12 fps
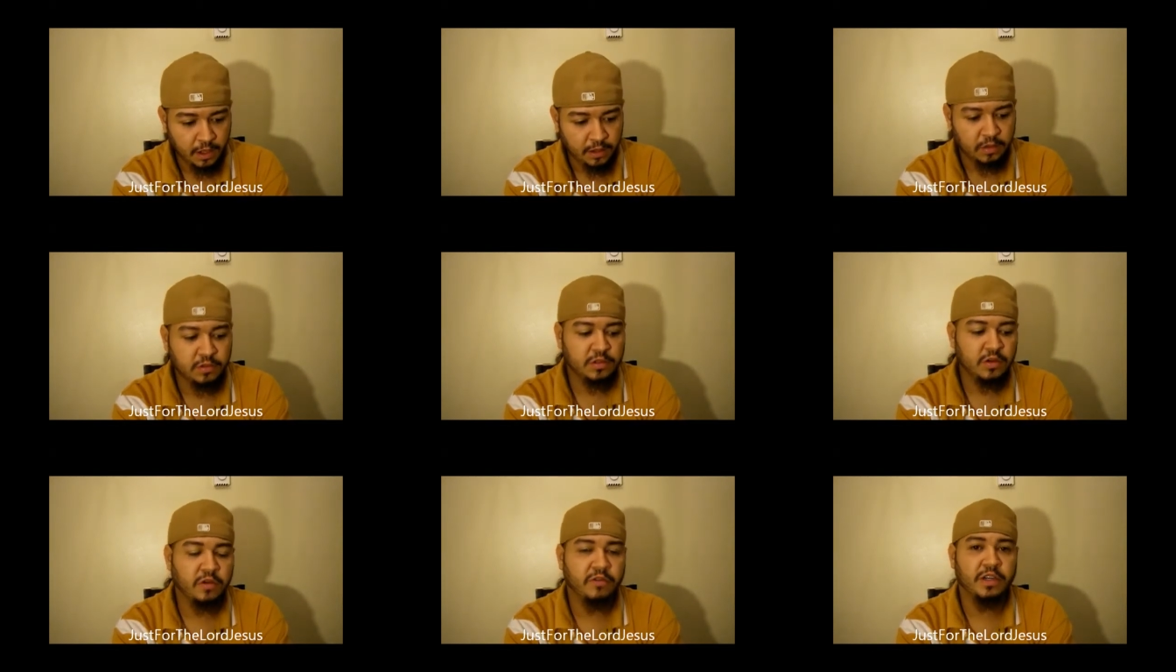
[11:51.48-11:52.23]
don't
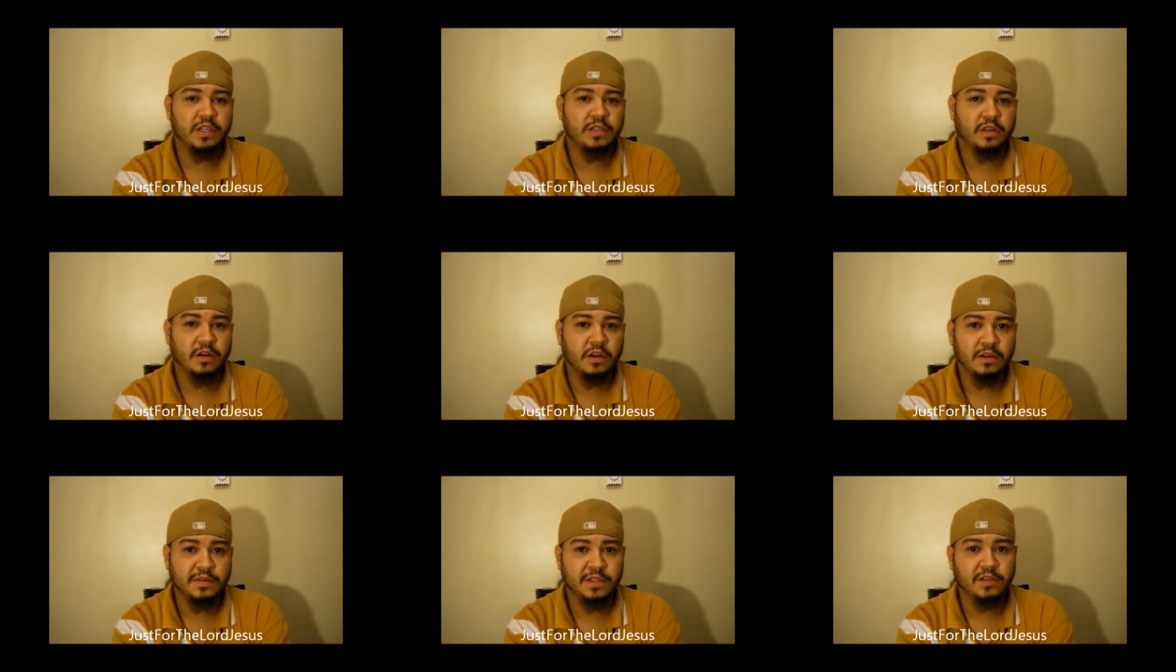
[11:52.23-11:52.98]
store riches on
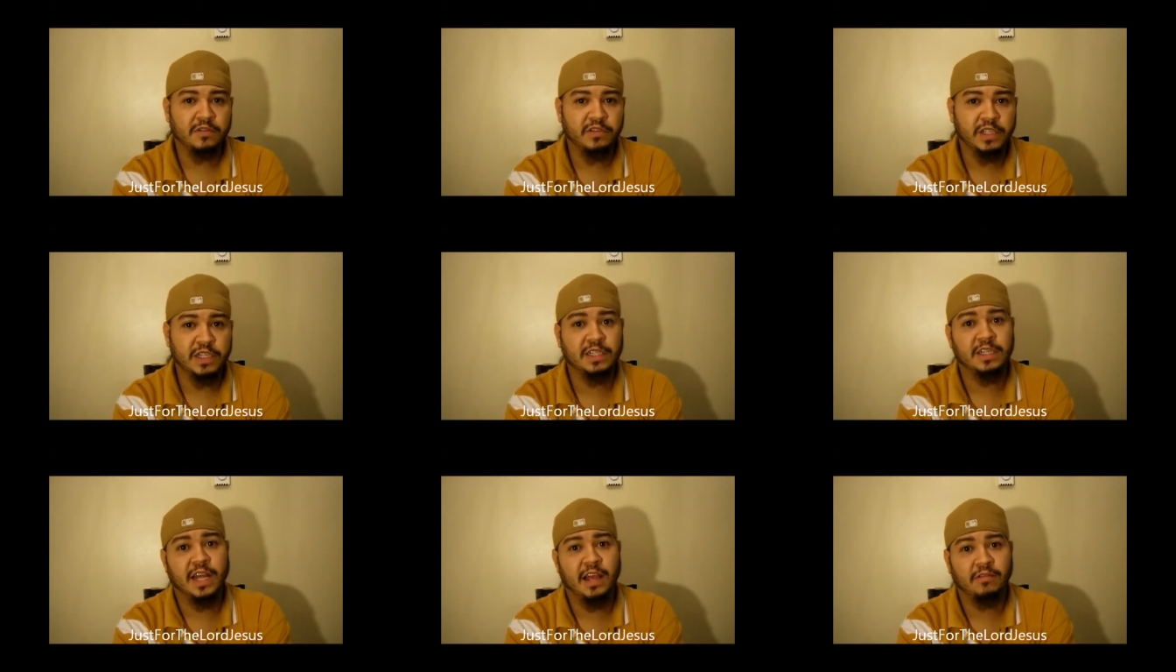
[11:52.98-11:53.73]
earth, store riches in
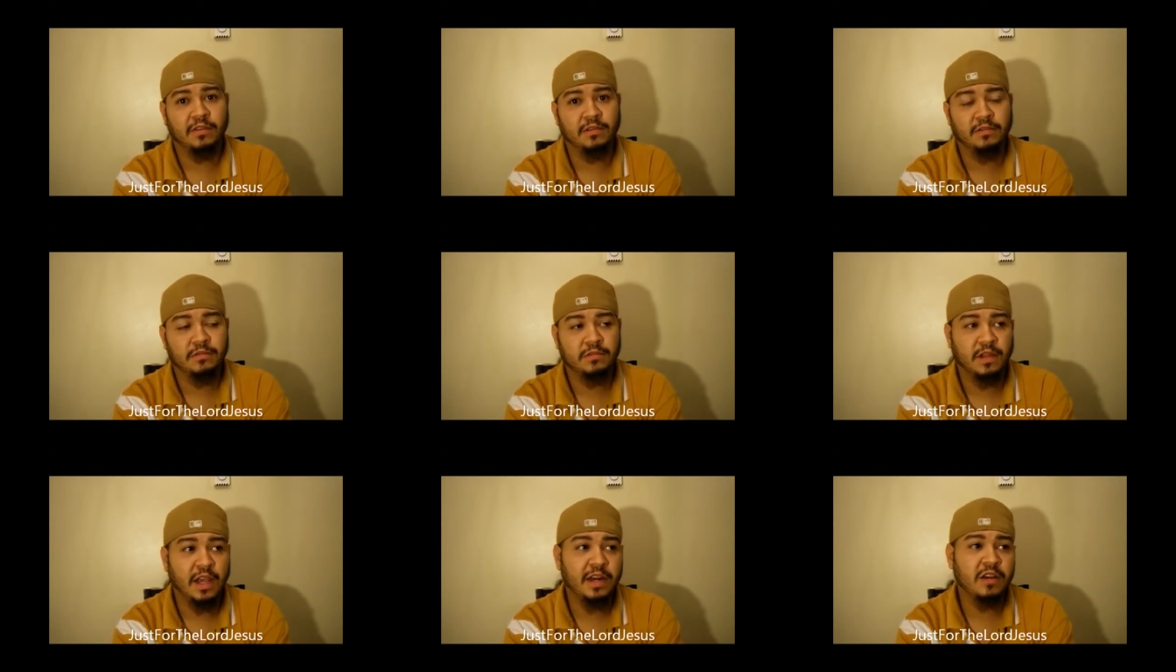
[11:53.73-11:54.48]
heaven.
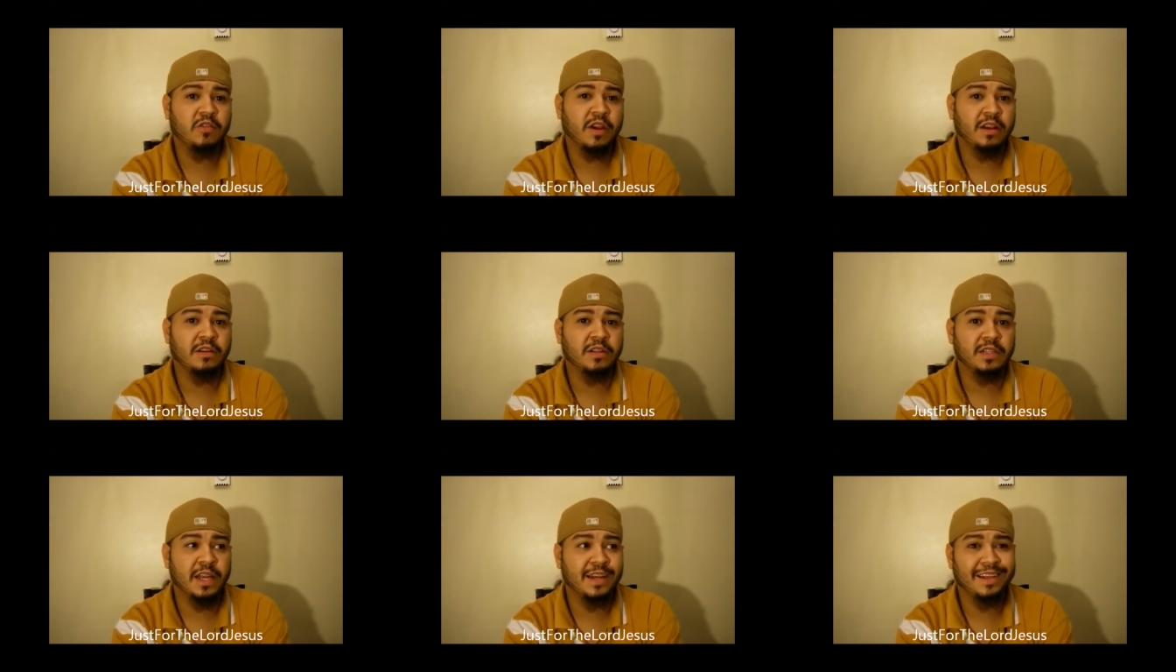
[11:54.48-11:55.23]
I didn't quite
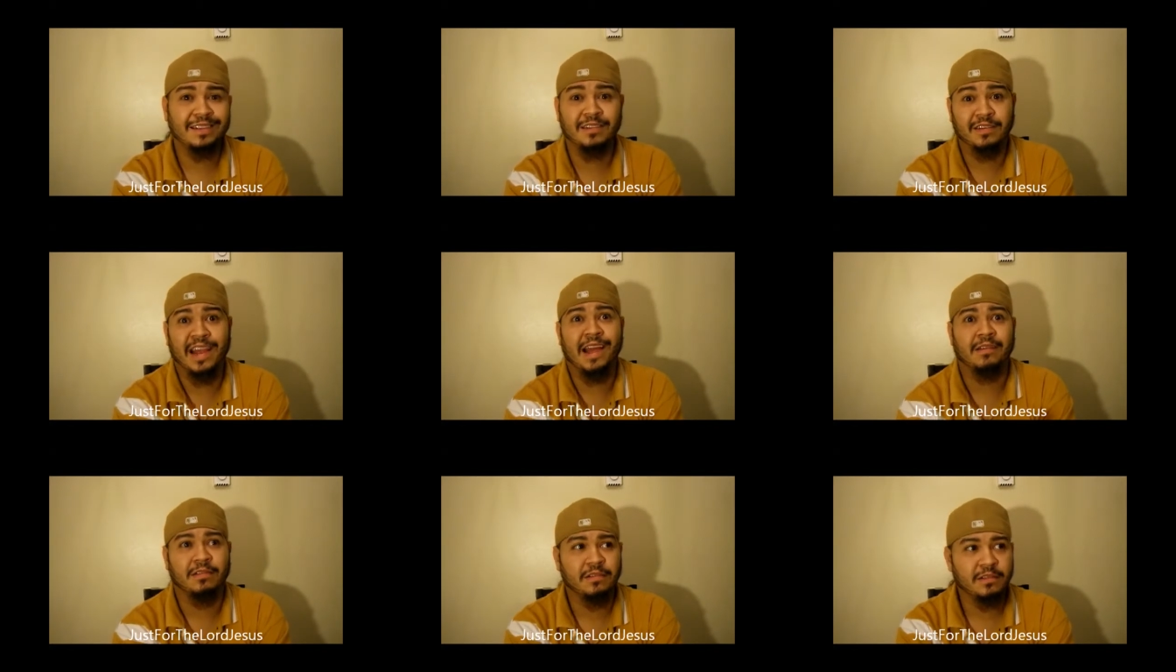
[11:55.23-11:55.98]
understand that till
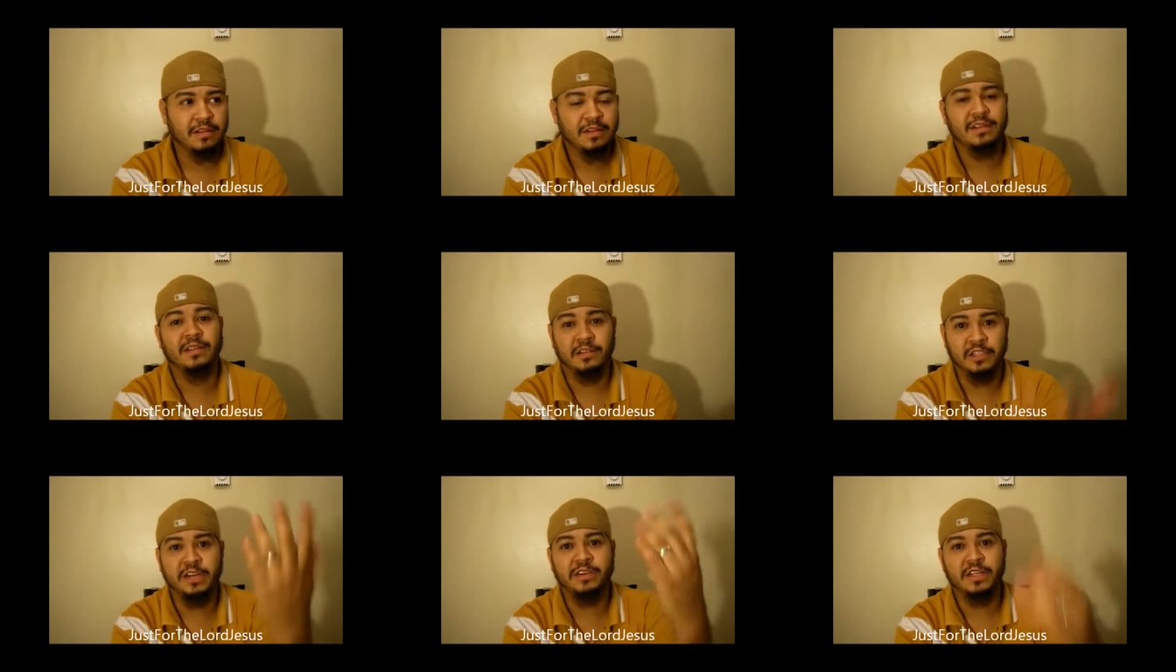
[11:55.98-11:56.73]
now. I'm
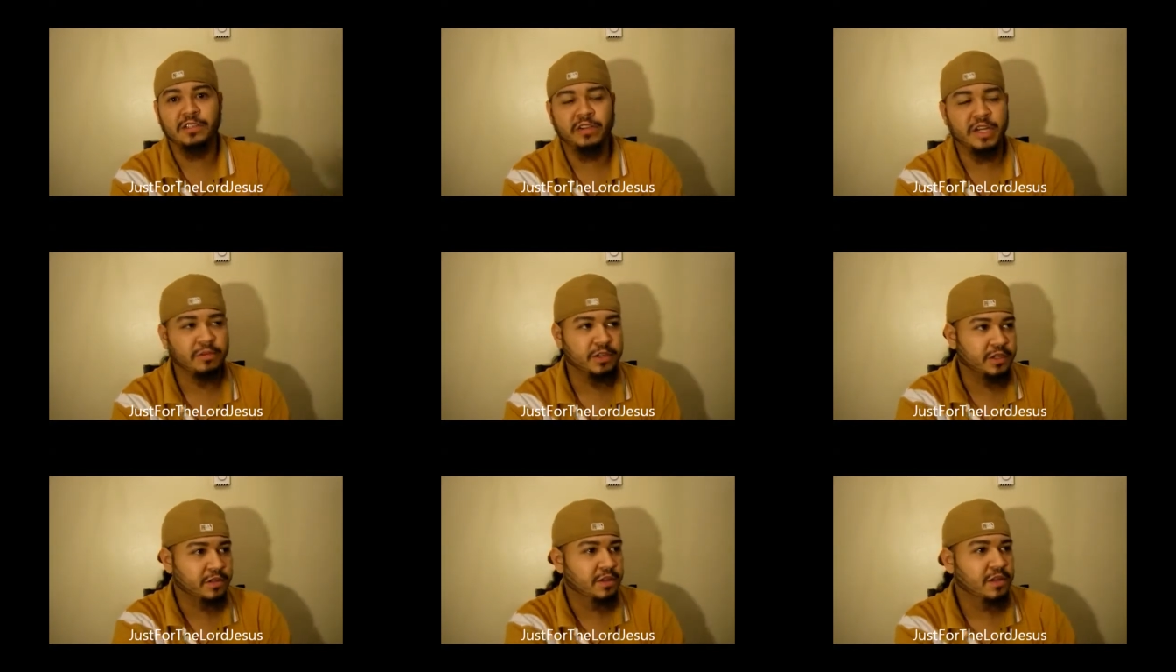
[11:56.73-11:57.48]
sharing this dream with
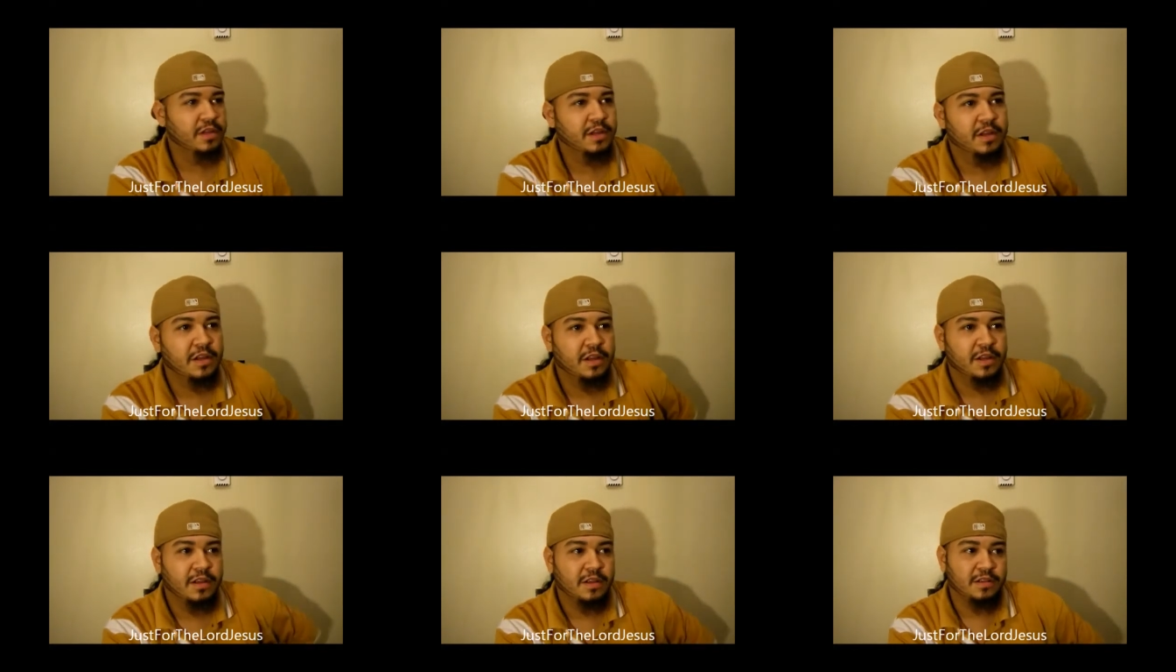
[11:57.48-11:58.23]
you.
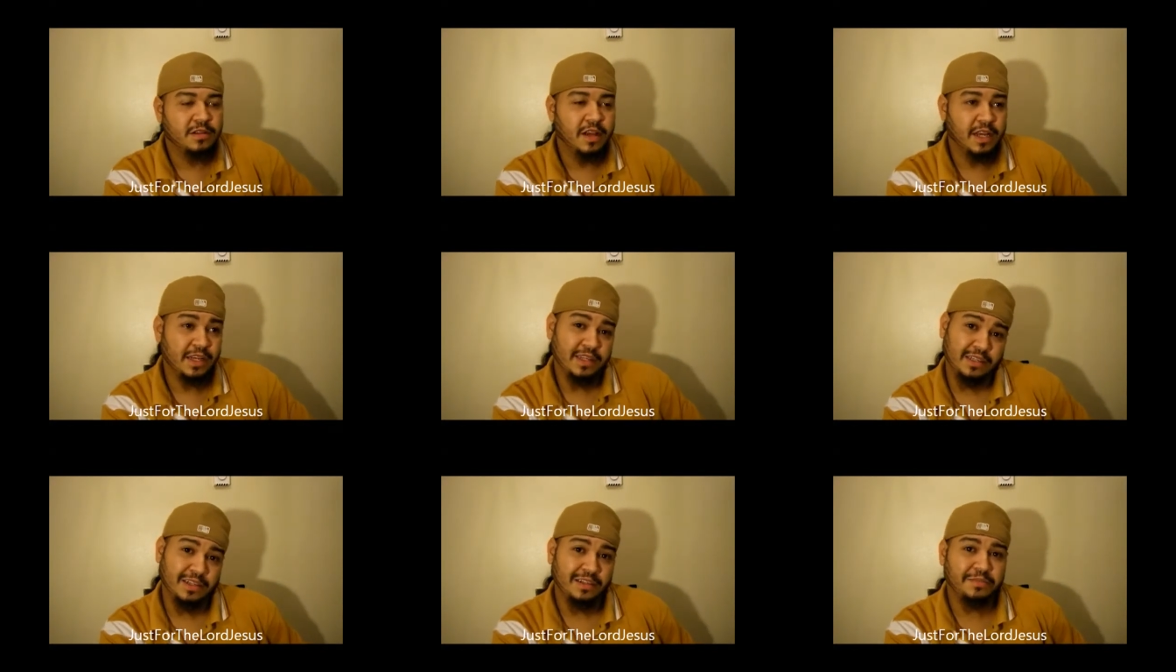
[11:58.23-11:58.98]
So I guess
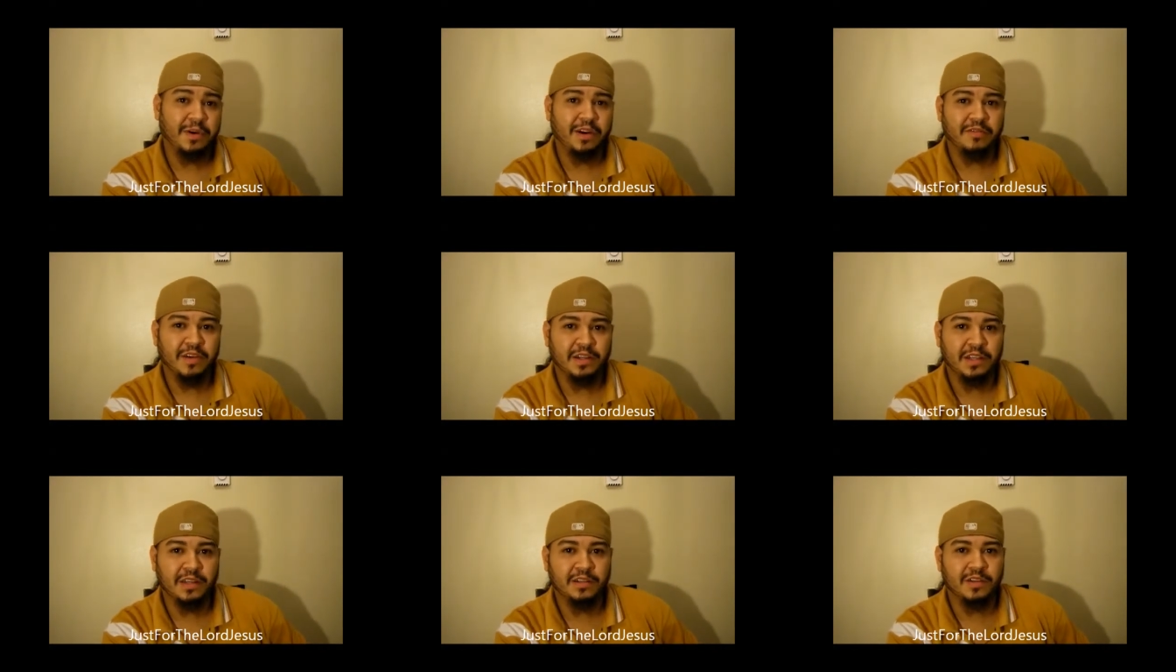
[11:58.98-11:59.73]
it's just part of my
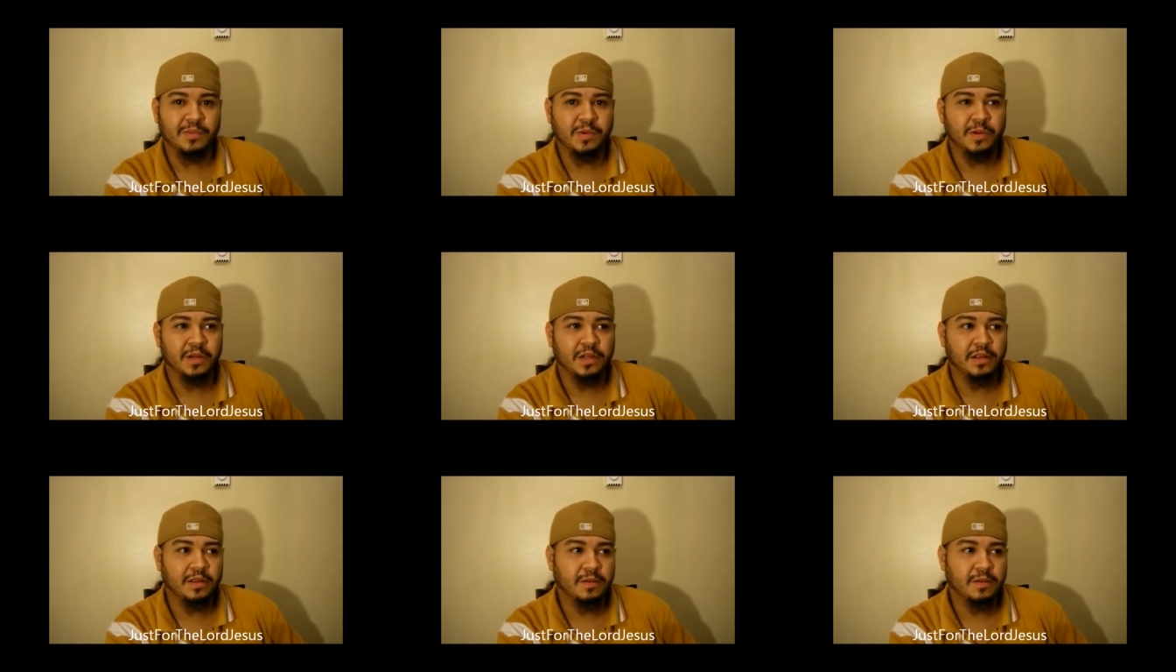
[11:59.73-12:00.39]
testimony.